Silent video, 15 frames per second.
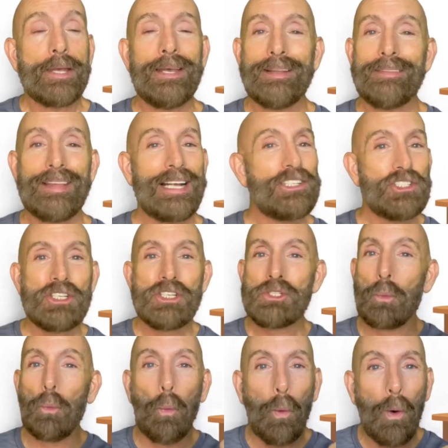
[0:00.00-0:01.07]
That's just
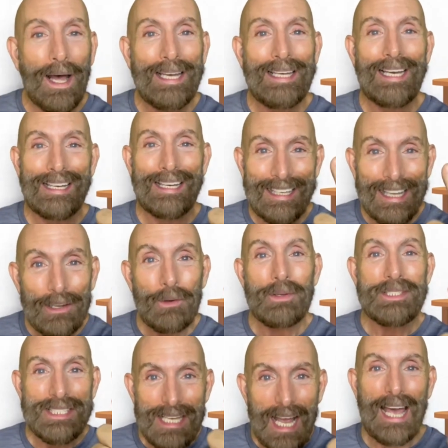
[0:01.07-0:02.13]
one little
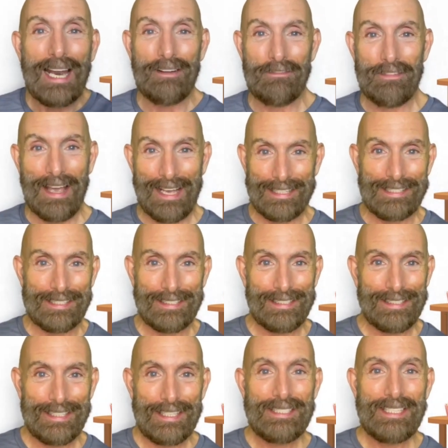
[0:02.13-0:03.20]
side effect
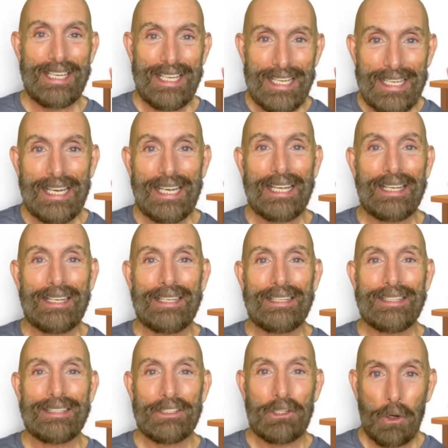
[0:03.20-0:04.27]
to eating
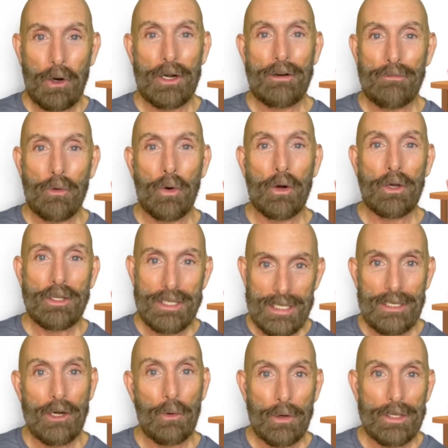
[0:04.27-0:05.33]
carnivore,
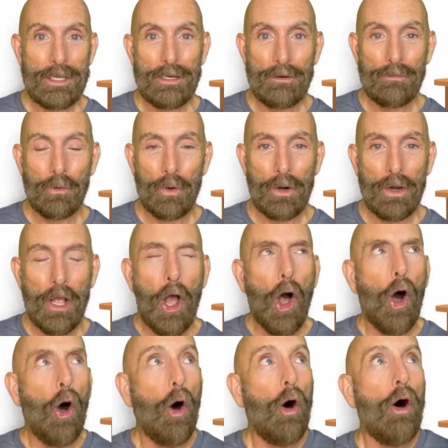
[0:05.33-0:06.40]
keto, or ketovore.
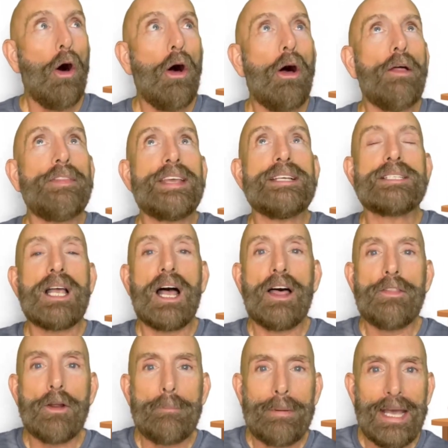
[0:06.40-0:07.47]
All these
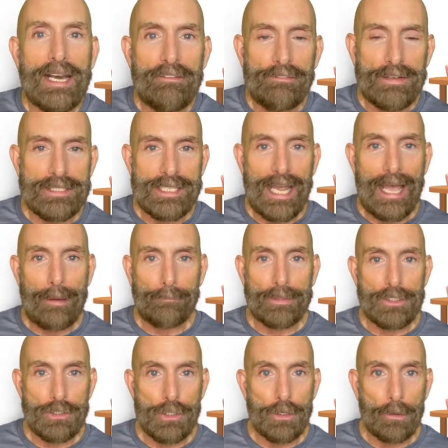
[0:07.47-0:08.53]
other benefits happen
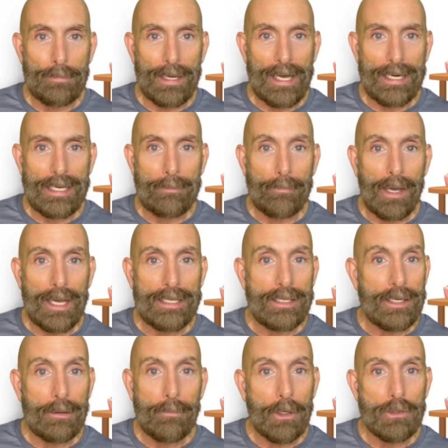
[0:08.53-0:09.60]
to your body, mind, and
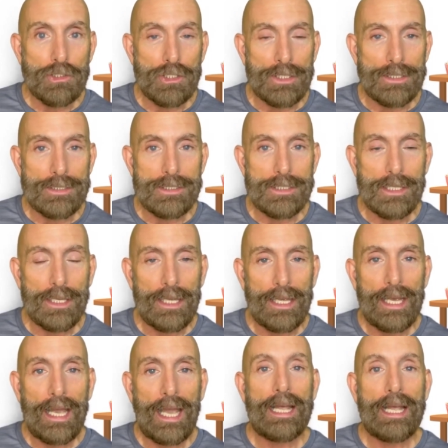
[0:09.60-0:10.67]
emotions,
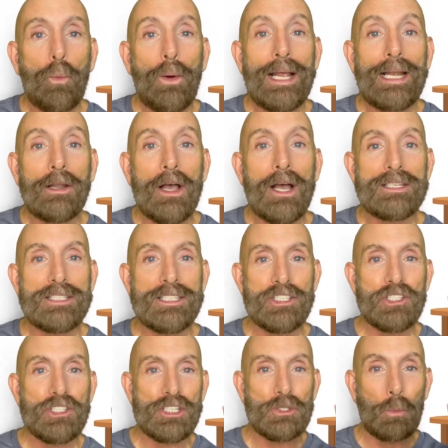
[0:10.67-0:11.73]
and loss is
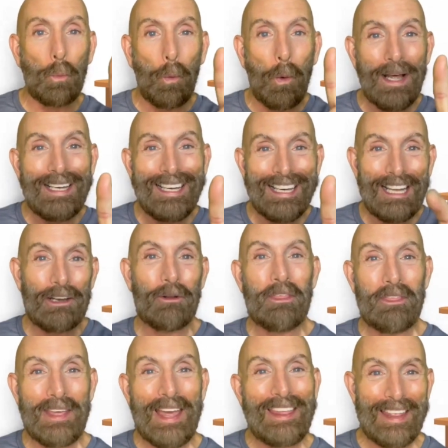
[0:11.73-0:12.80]
just one little
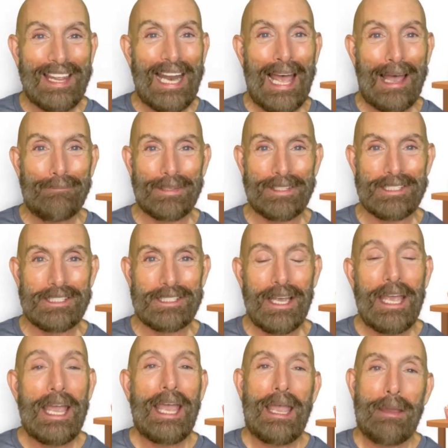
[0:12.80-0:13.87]
thing that happens.
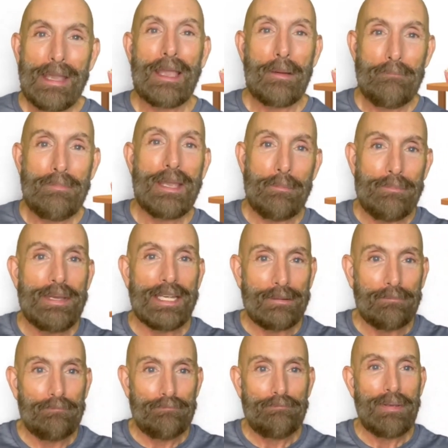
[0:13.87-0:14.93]
It may be a
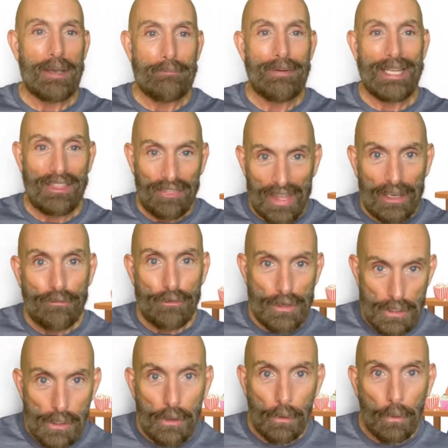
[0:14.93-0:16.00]
big thing for
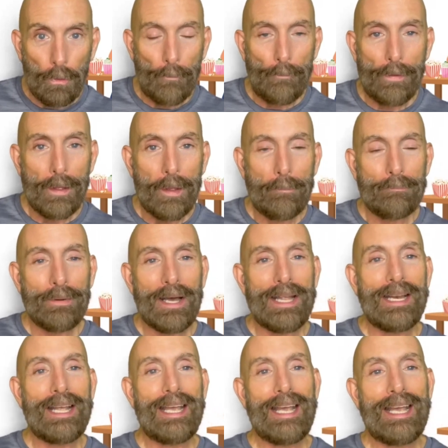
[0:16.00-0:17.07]
you,
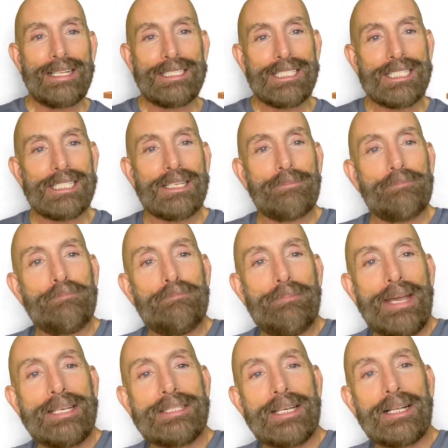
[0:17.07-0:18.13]
but it's
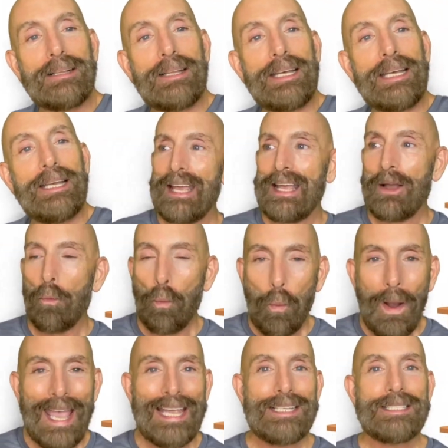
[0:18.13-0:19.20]
basically
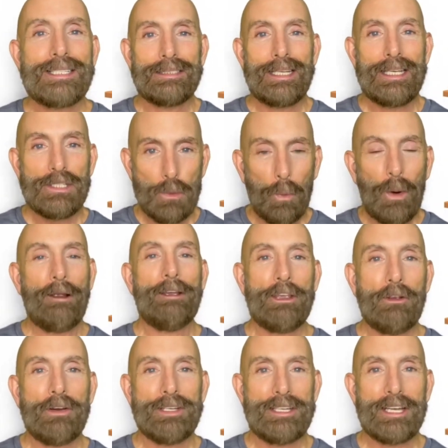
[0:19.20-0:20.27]
weight is wearing
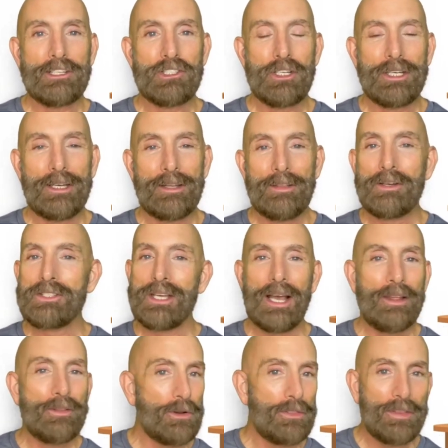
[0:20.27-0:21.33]
your addiction. There's
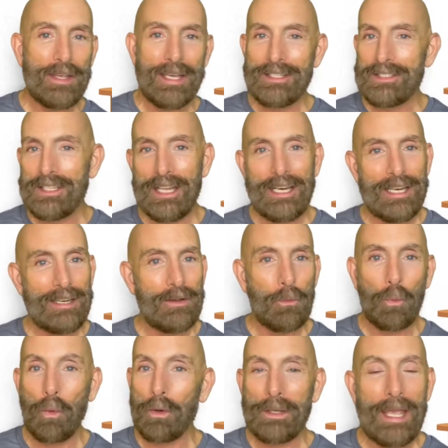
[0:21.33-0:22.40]
other things that
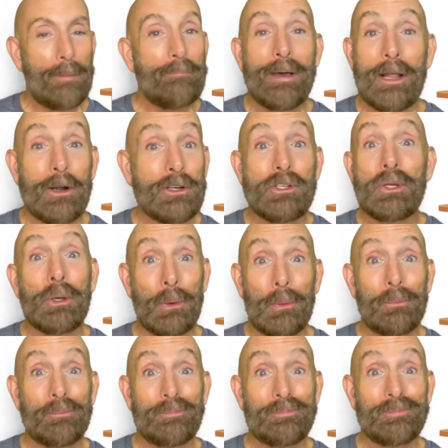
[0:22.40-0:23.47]
will get better too.
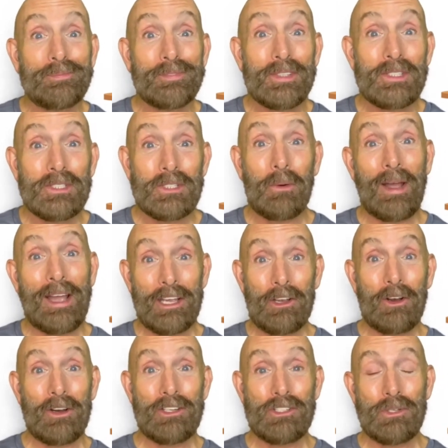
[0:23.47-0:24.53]
So I
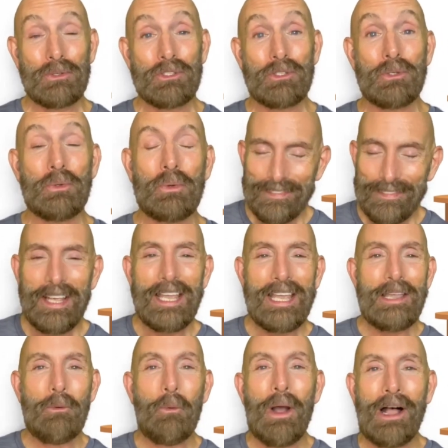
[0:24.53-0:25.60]
encourage you to
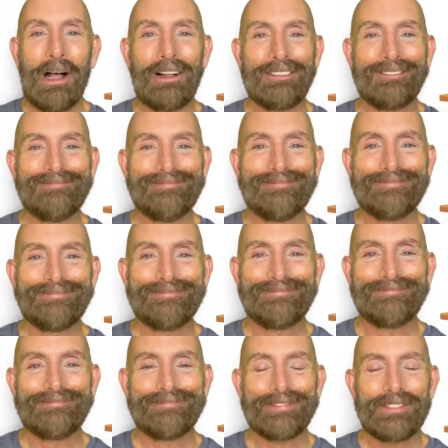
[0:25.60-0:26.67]
eat well
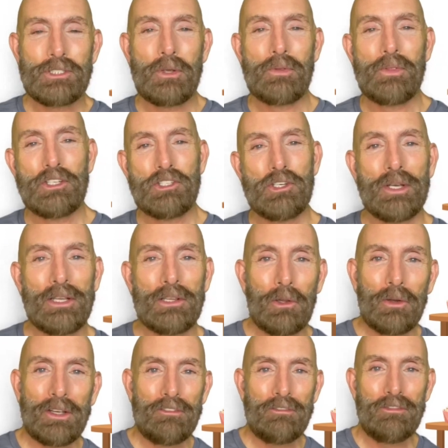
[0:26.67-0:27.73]
so that you can look
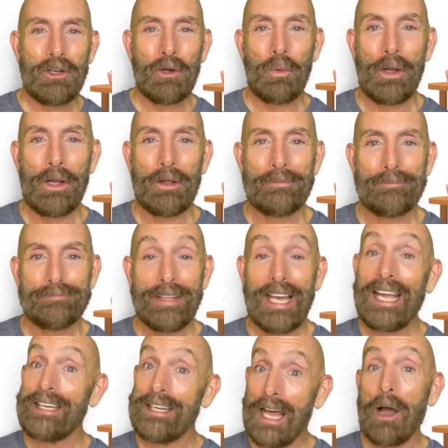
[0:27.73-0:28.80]
and feel well
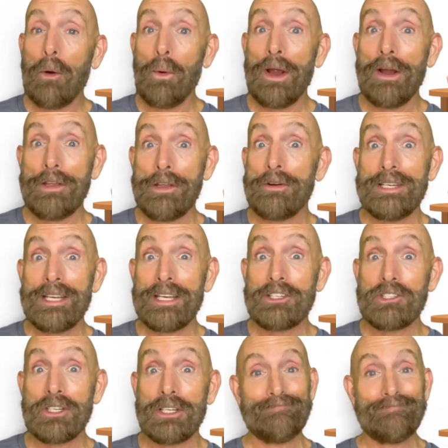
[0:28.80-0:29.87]
and not wear your
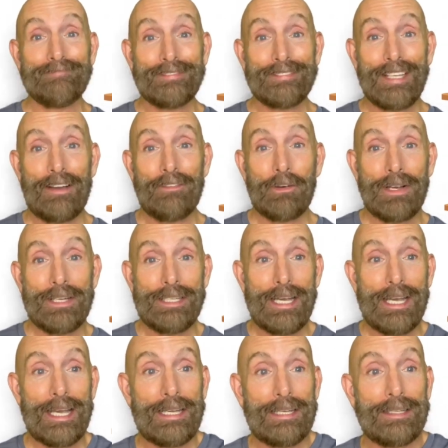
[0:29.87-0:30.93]
addiction. Have a great day.